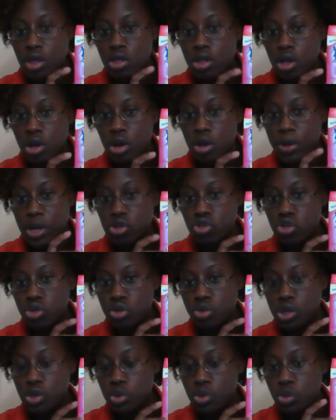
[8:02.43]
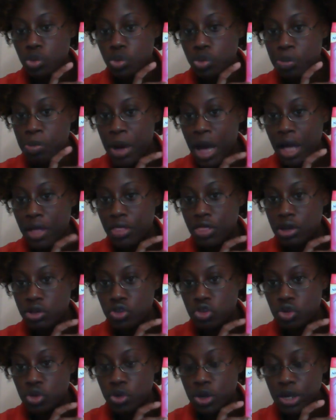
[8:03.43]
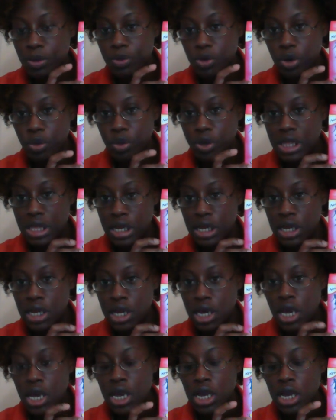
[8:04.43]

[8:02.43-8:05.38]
So make sure when you buy this, you keep your receipt.